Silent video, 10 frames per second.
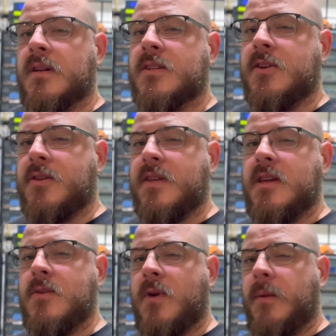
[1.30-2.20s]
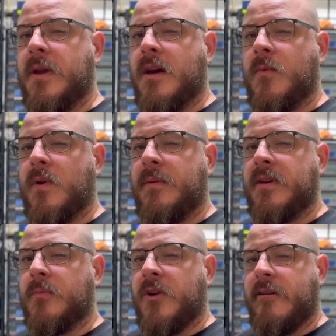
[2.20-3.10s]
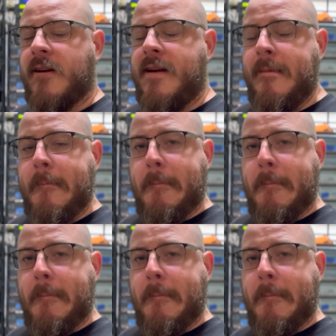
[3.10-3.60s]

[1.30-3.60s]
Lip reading: So you think you want to become a reptile breeder, huh?